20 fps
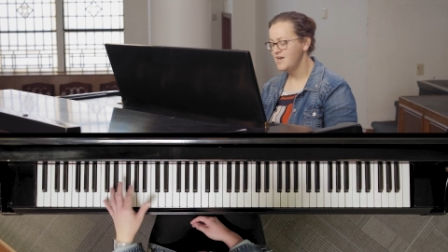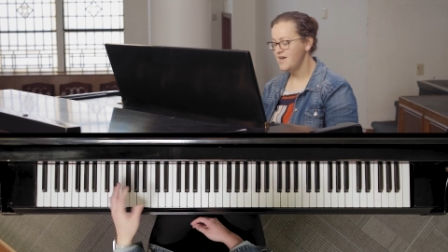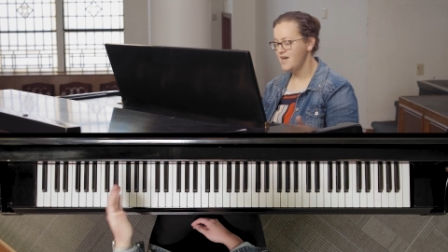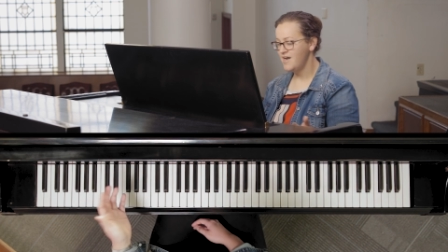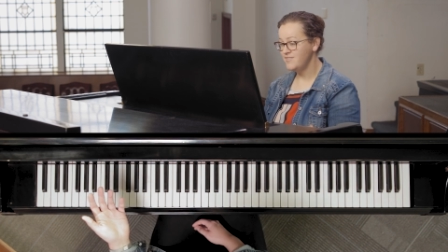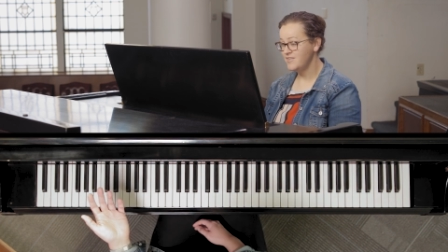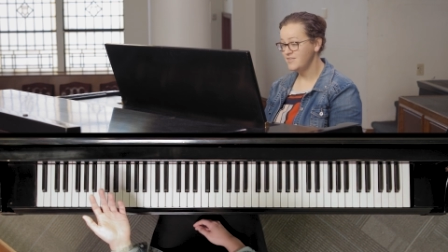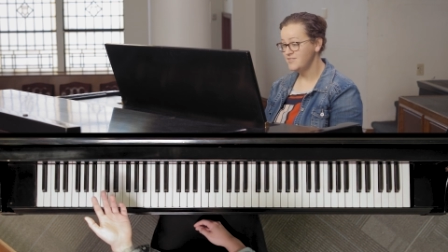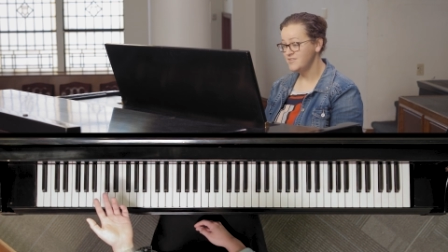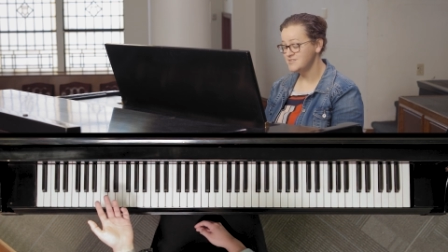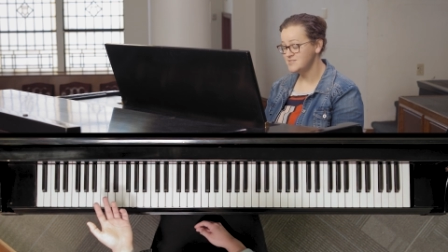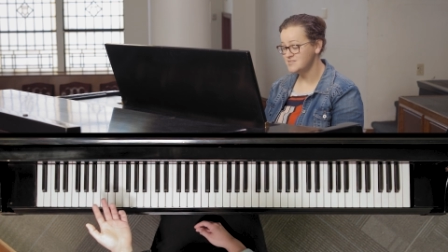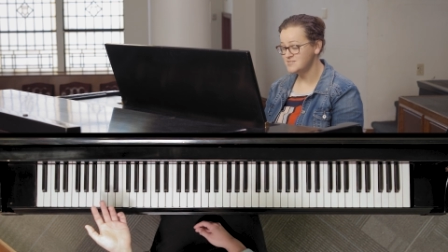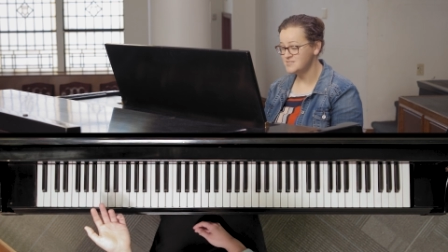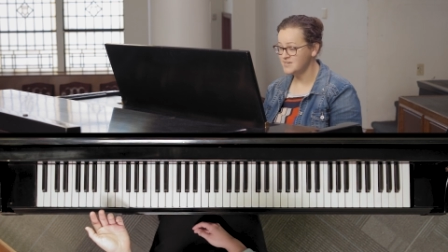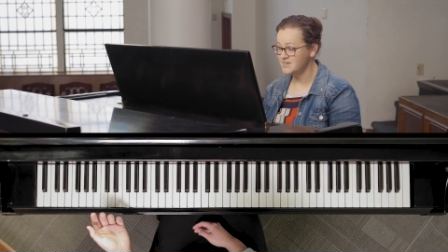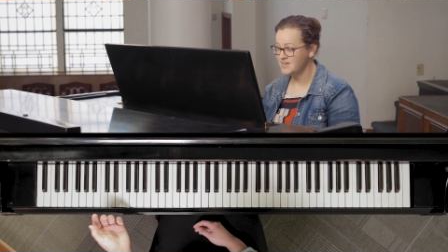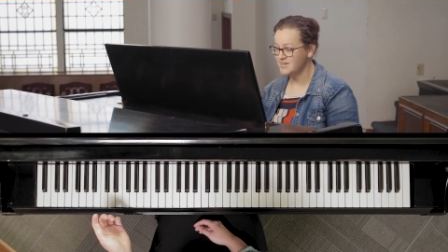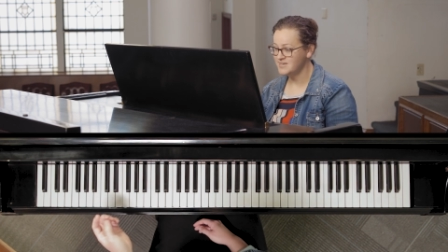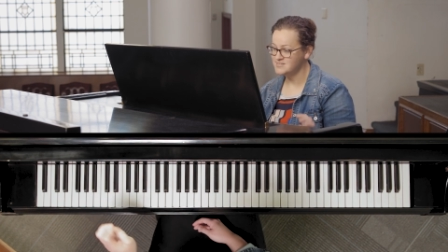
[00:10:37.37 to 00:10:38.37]
And then this is
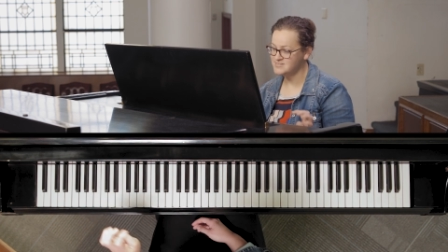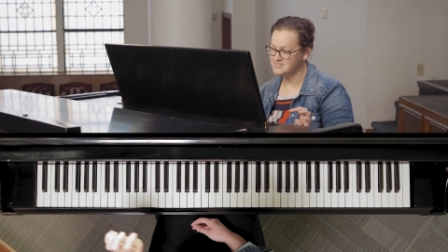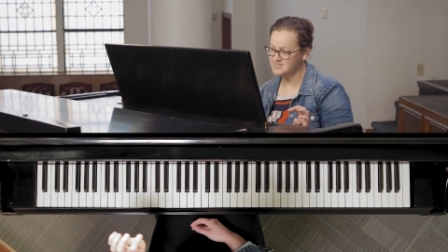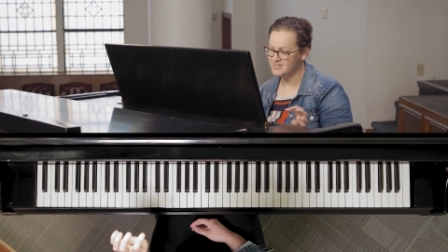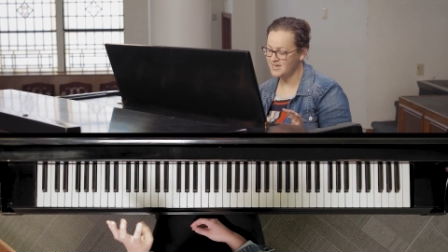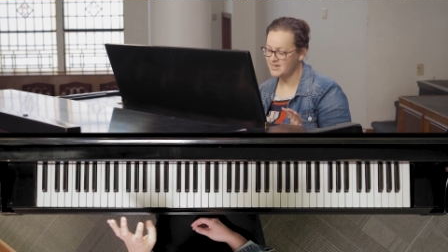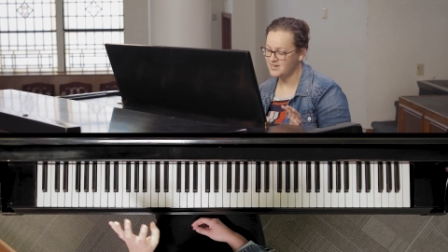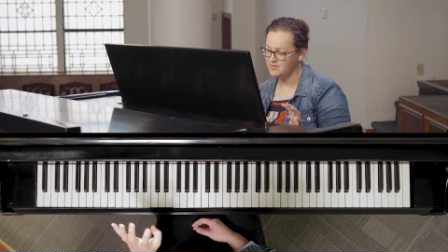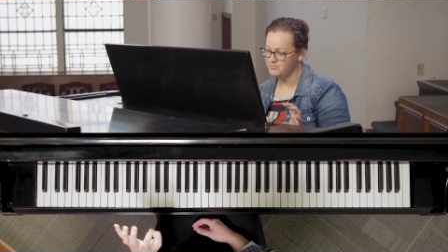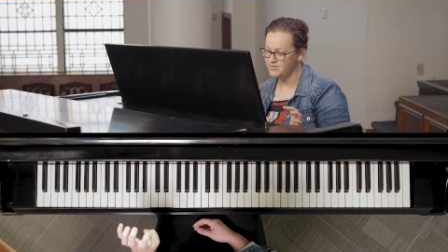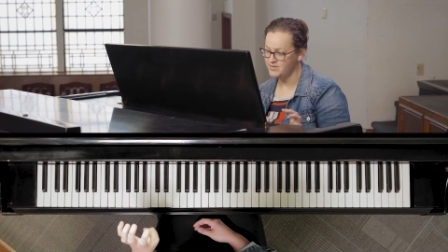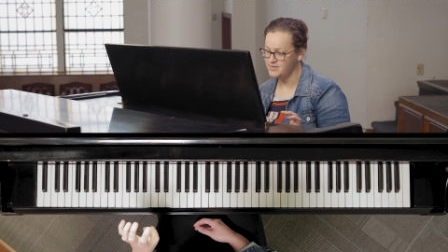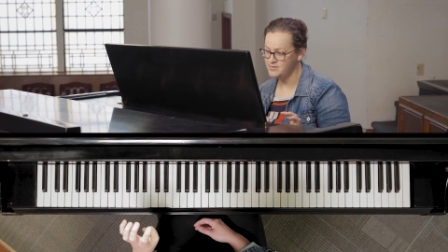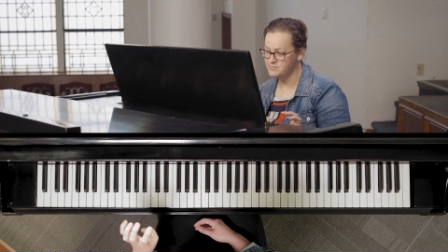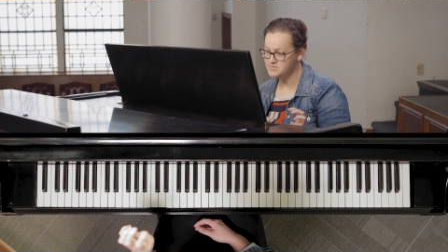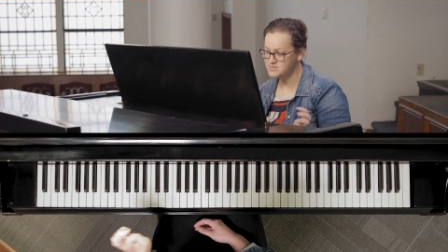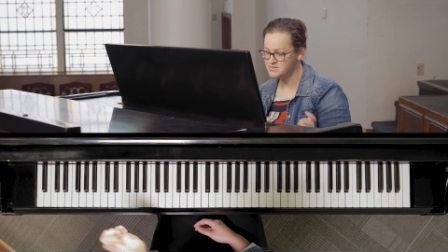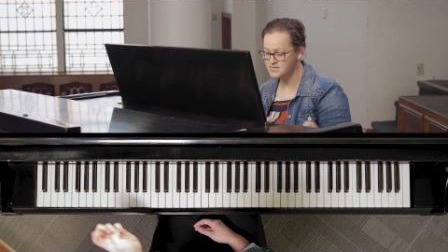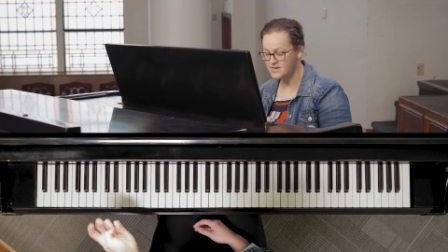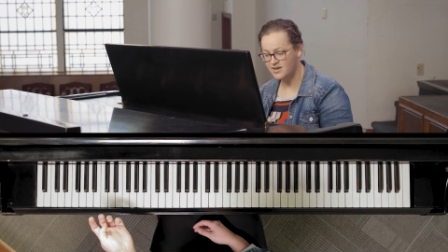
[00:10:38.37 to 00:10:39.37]
a nice kind of
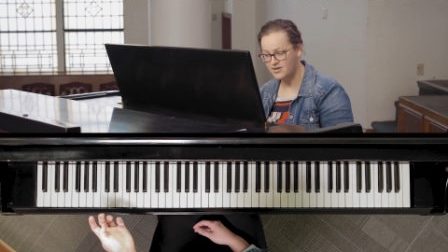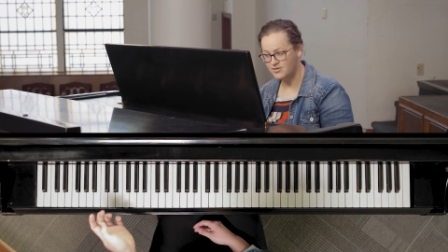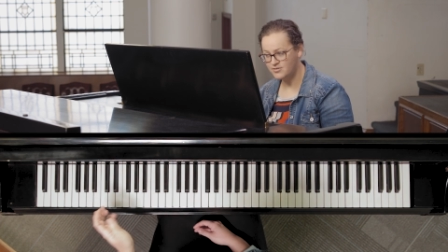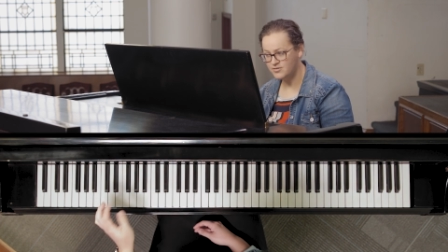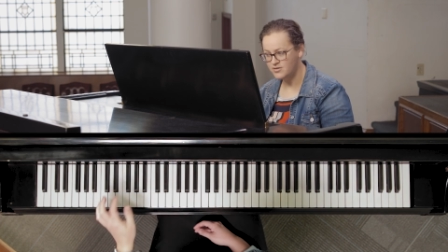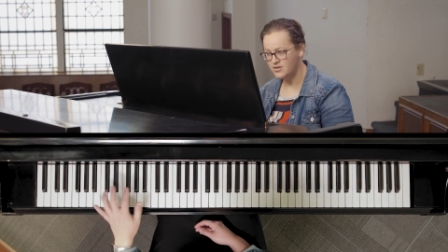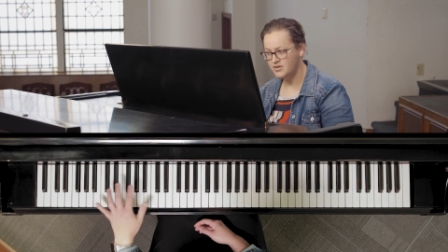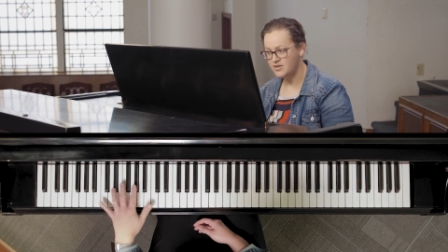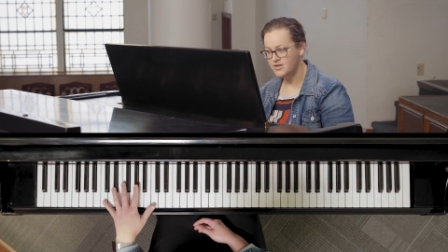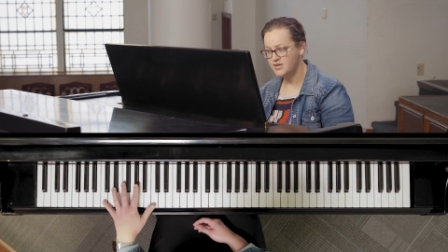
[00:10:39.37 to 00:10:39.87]
hymn style.